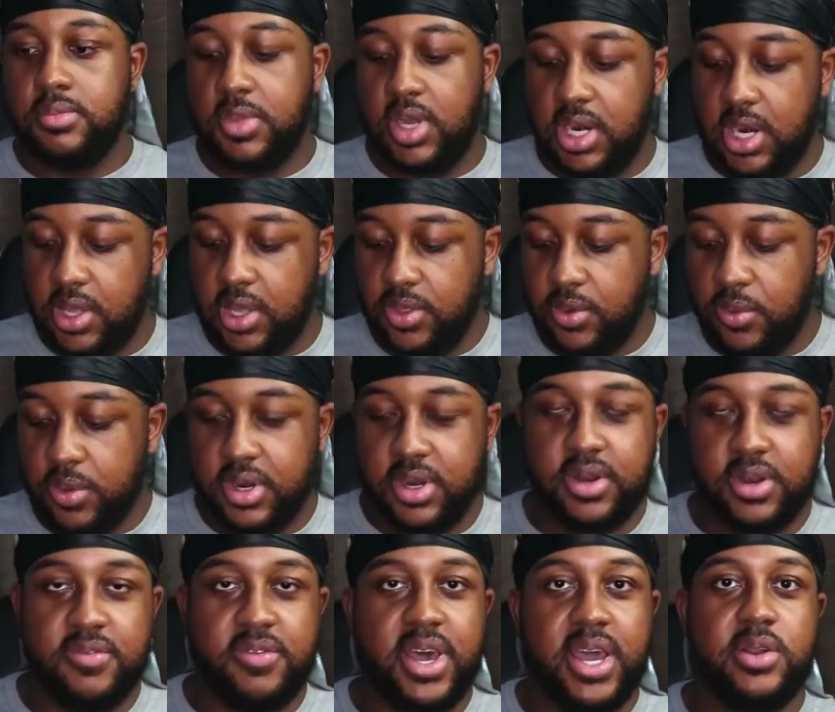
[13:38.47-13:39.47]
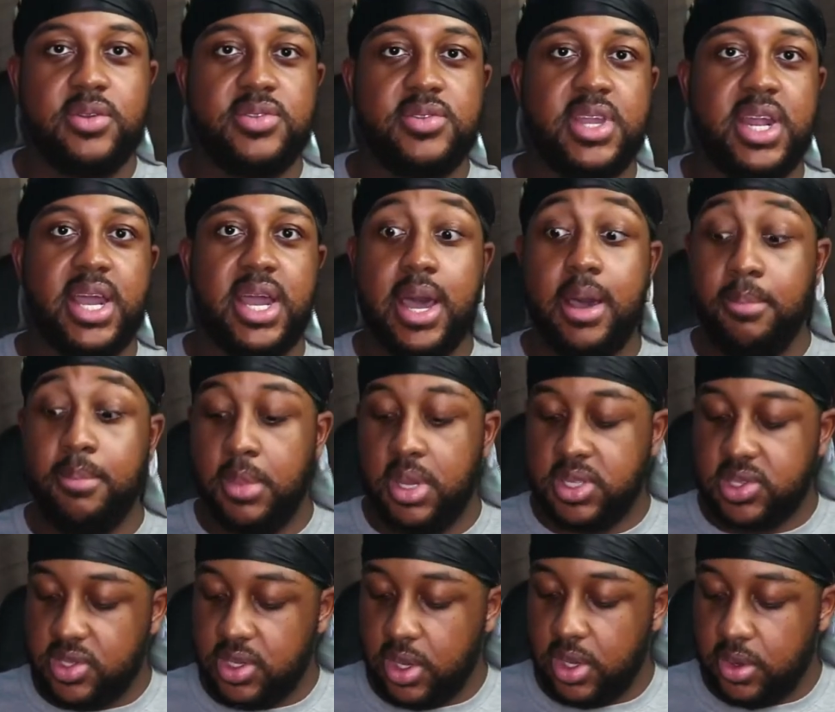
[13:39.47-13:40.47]
another one of the vinyls that I got
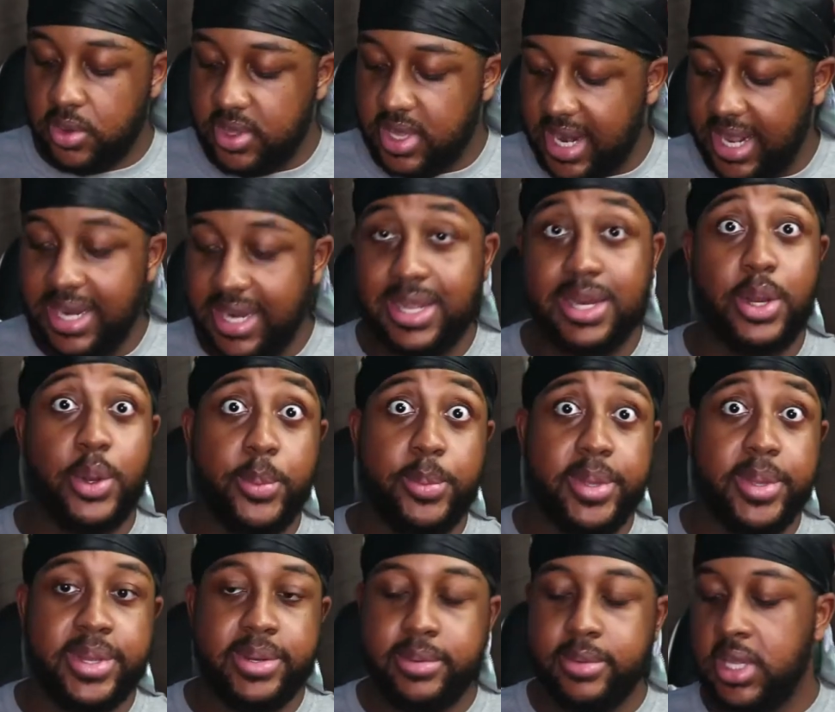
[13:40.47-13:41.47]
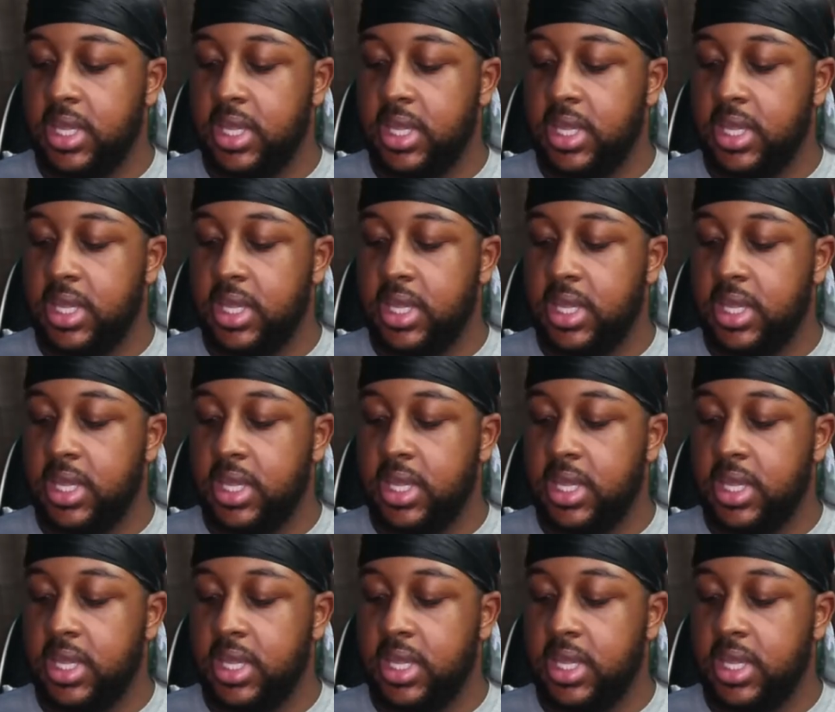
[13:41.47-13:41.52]
months ago that I didn't open.